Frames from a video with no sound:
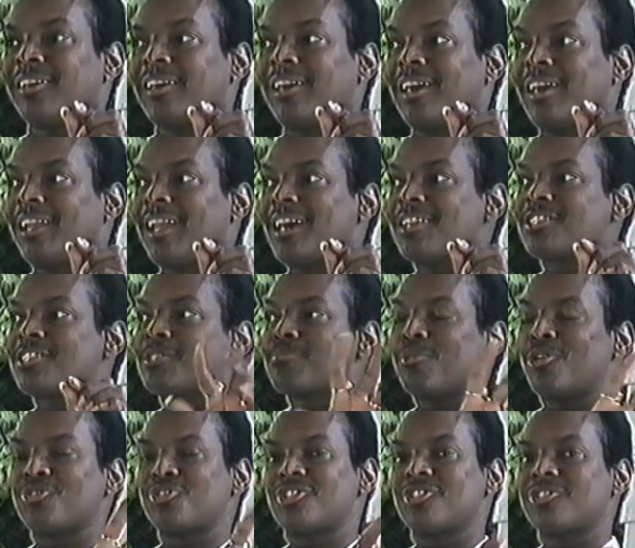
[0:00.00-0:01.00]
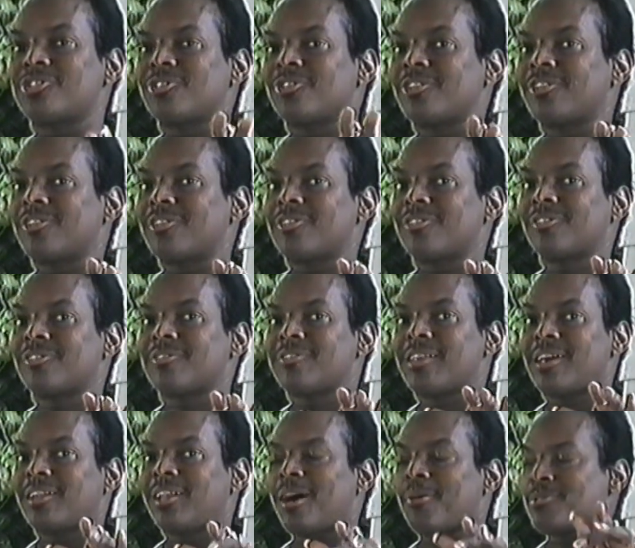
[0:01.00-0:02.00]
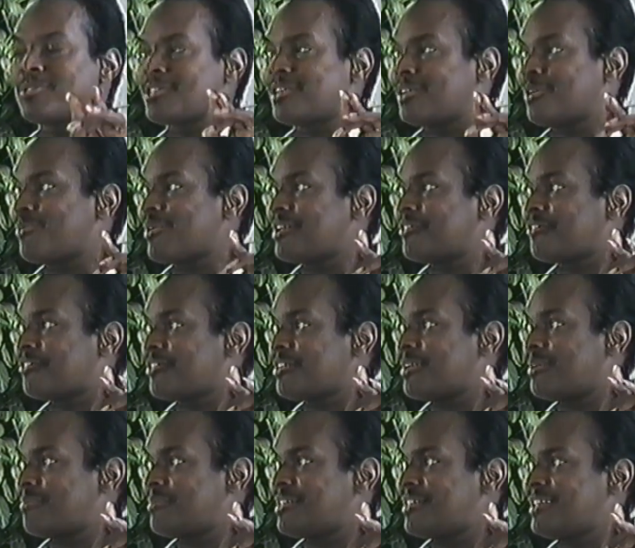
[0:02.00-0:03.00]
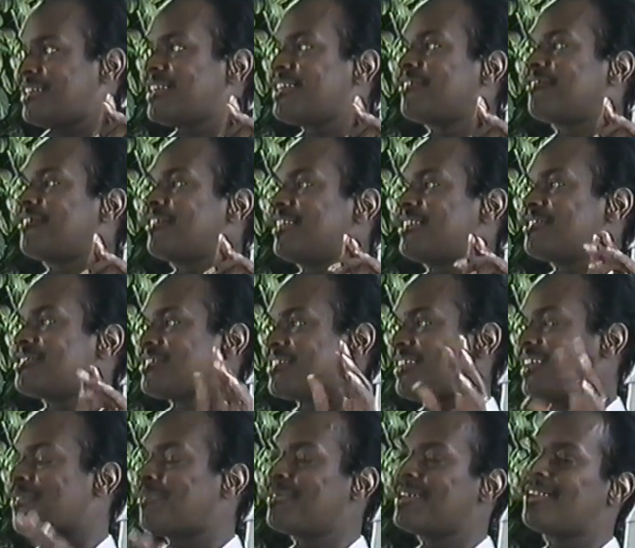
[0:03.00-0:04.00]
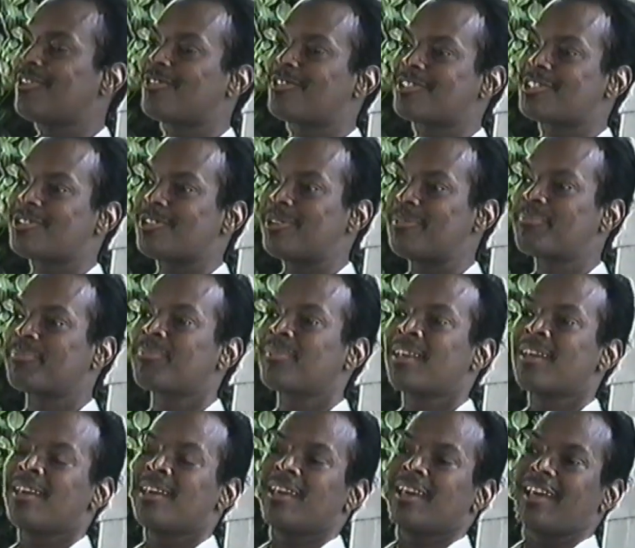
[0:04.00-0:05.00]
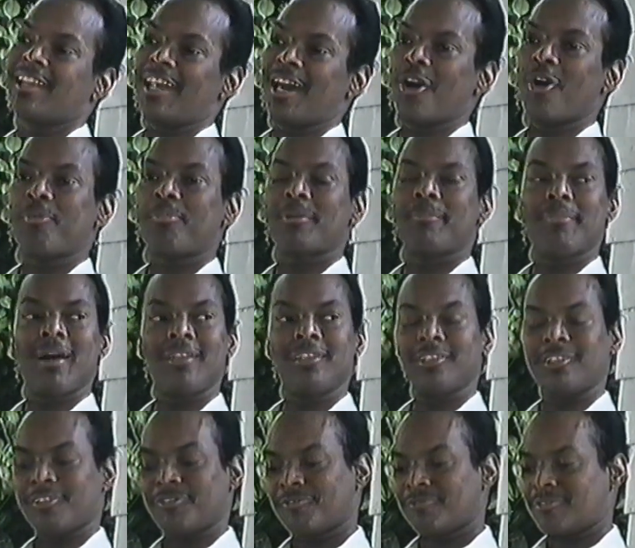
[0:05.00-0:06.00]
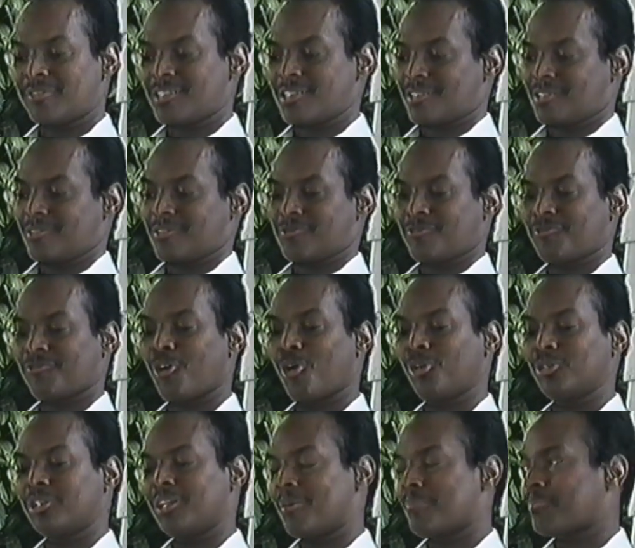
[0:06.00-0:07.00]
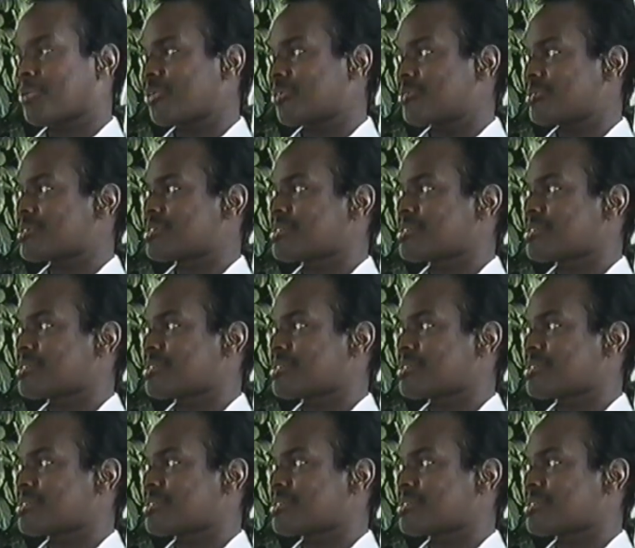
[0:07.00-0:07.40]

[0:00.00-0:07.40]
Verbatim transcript: and I just motioned to her that I was going to wait for him, and then he finished, and I went over to him, and I opened my little, this fold-up purse,